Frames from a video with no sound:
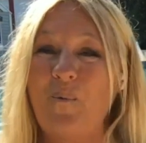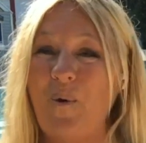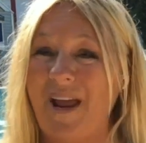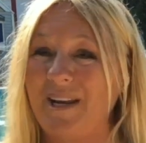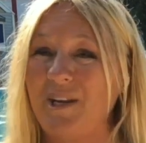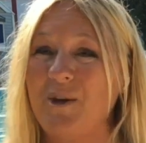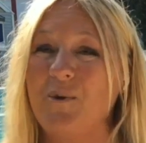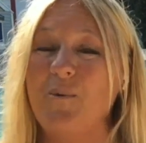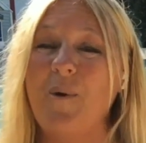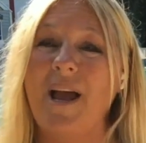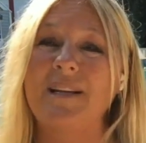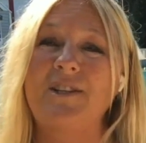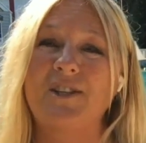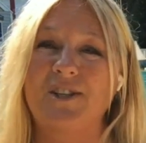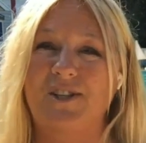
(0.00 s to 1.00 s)
when you
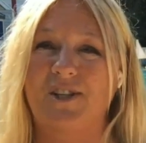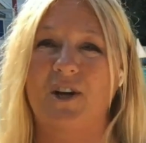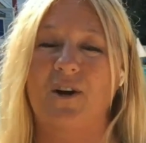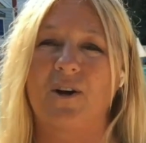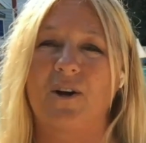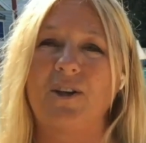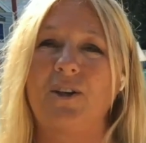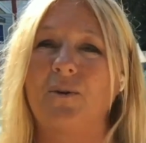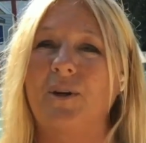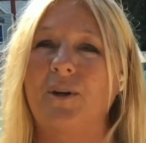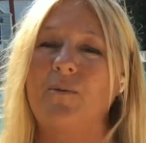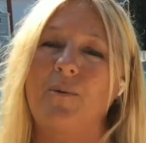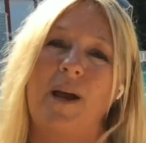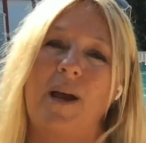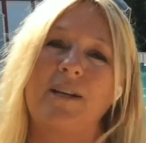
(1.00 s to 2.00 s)
register, you
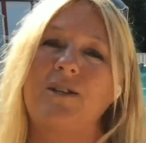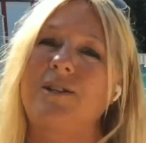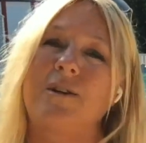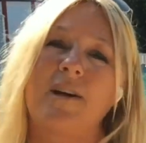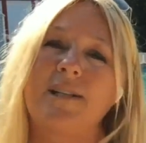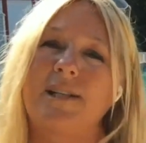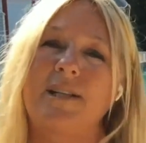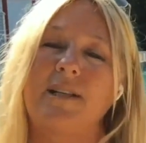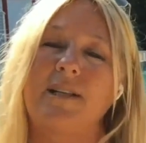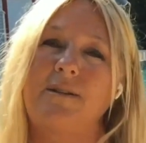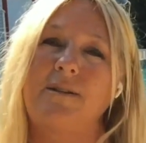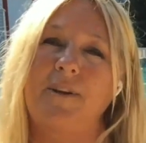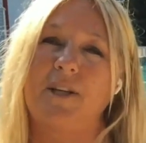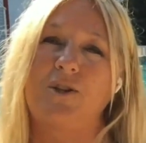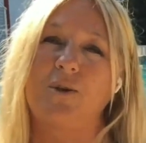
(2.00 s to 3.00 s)
can register as an
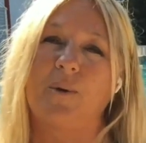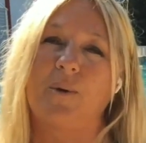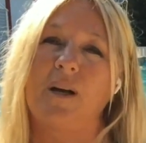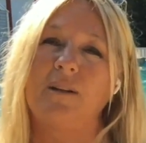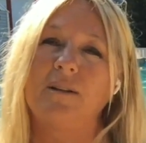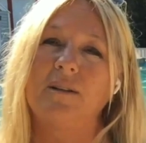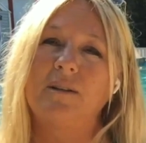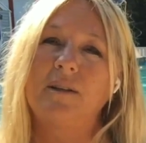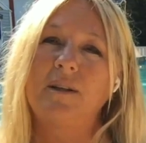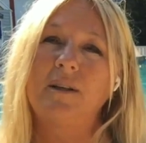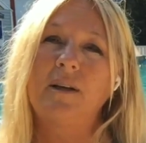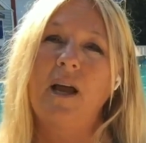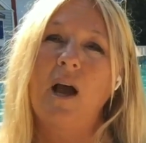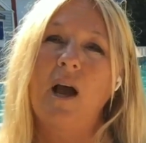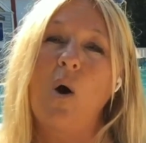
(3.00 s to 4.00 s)
individual,
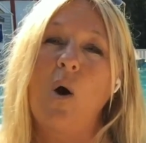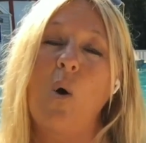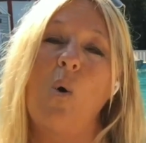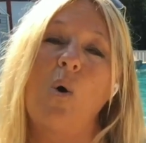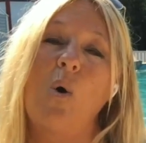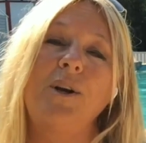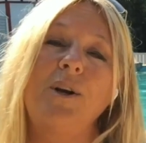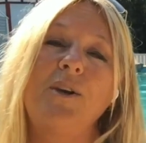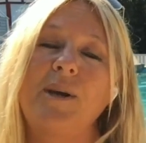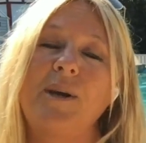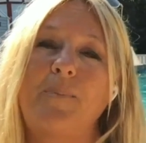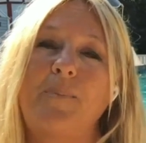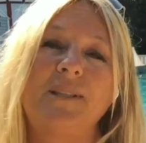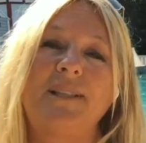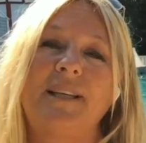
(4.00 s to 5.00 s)
or you
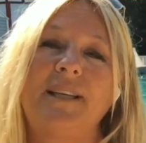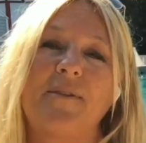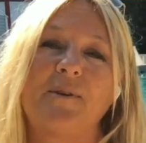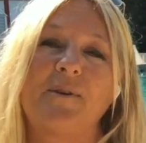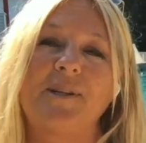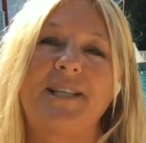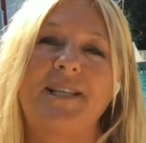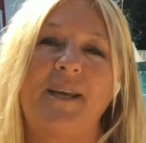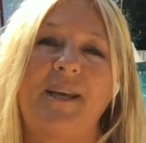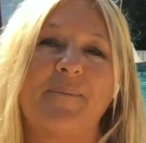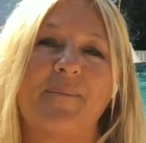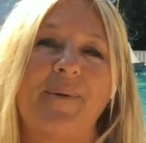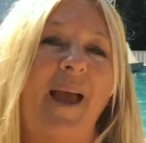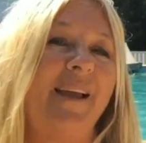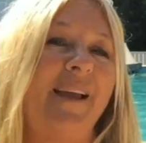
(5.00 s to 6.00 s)
can put together a team
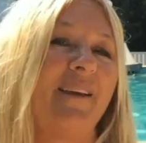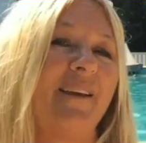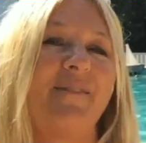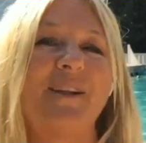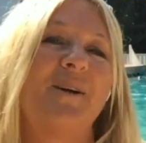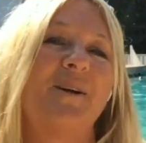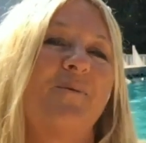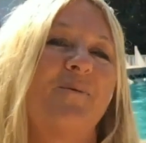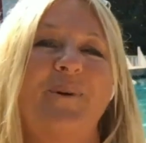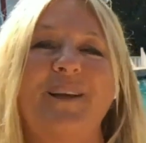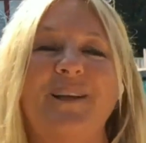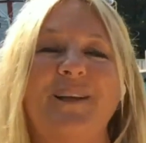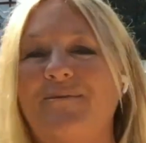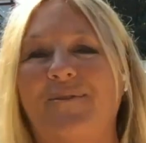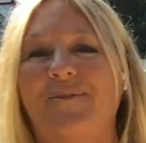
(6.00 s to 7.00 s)
and give it a
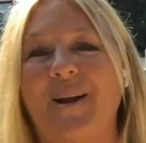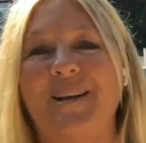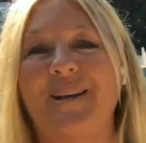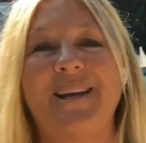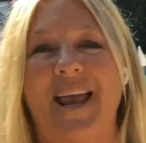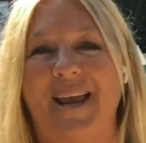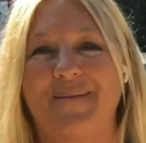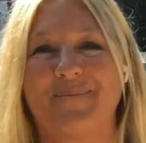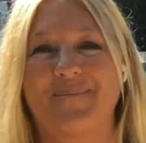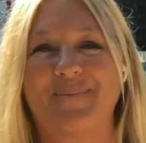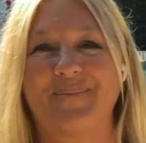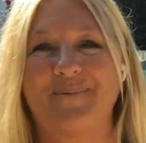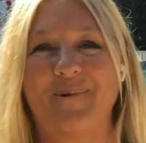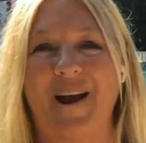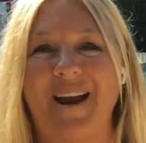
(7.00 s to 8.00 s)
really fun name,
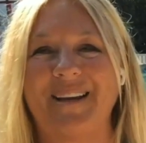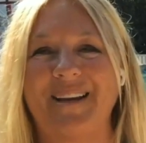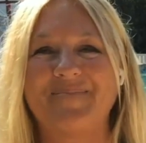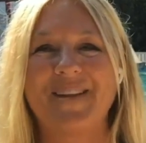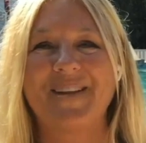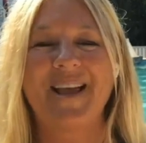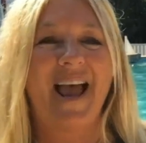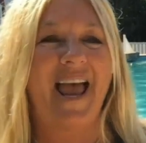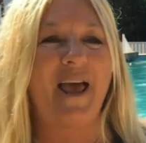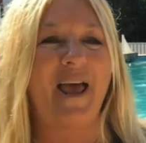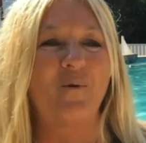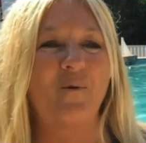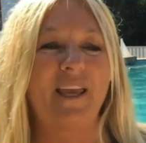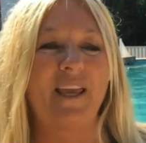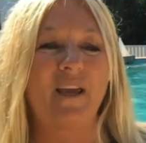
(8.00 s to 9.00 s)
right?
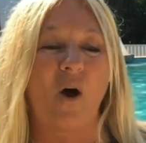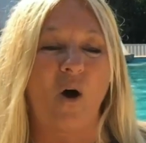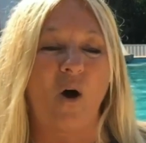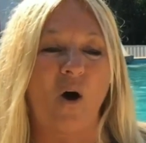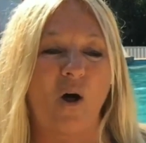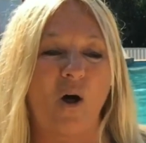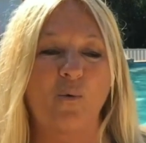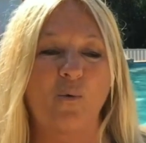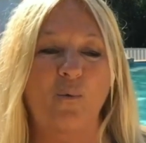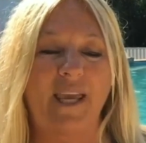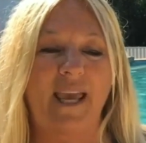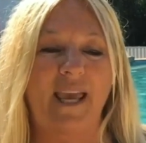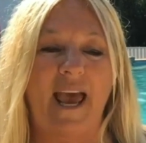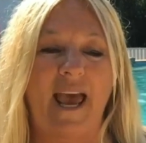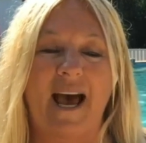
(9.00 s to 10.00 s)
And all
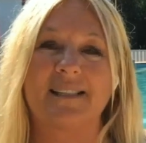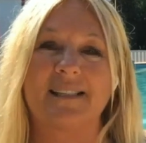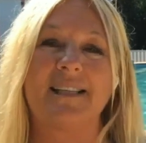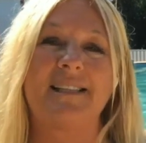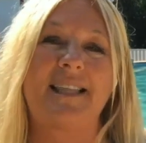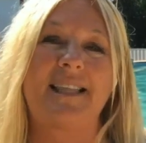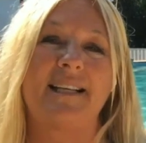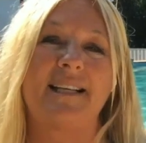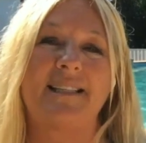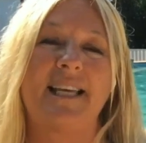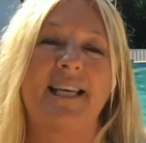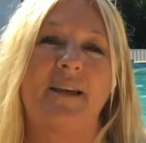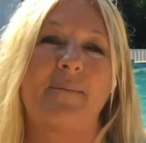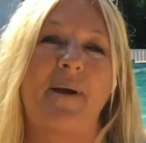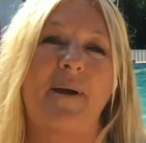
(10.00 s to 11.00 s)
we ask is that
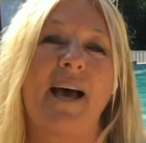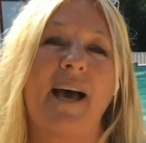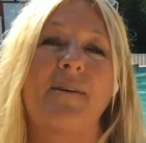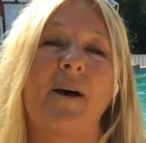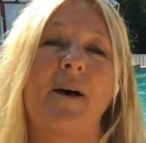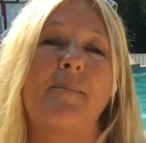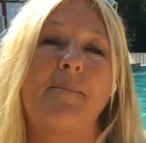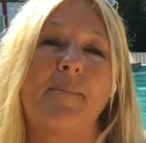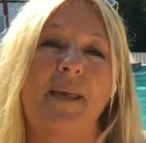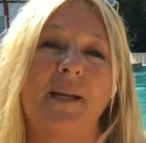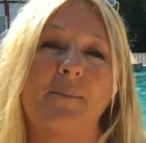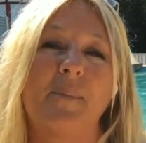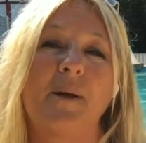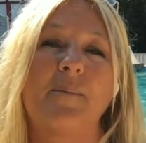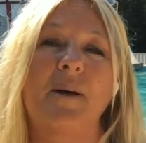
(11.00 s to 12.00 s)
team have a
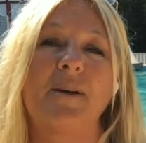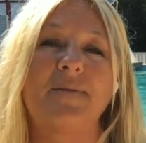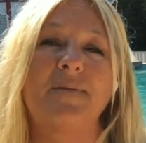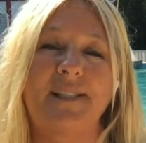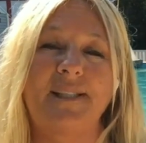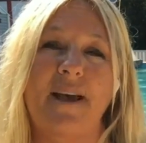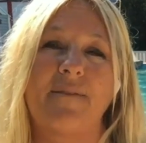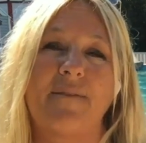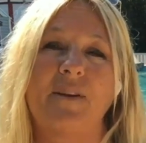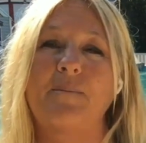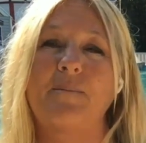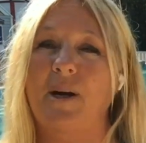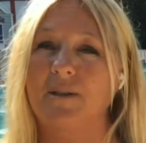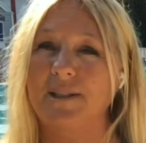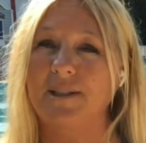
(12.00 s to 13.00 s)
minimum of 7
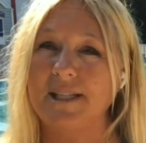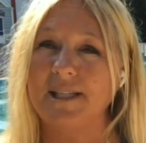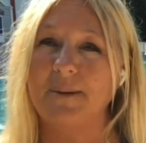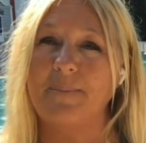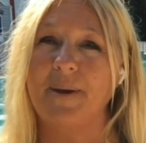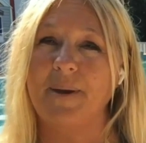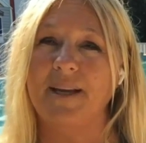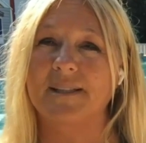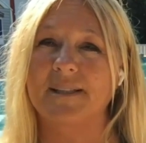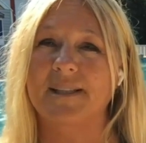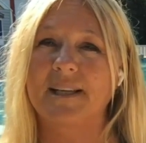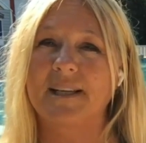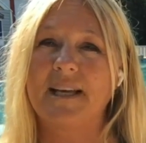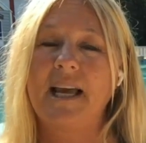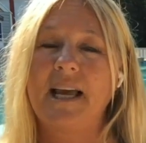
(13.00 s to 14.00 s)
participants.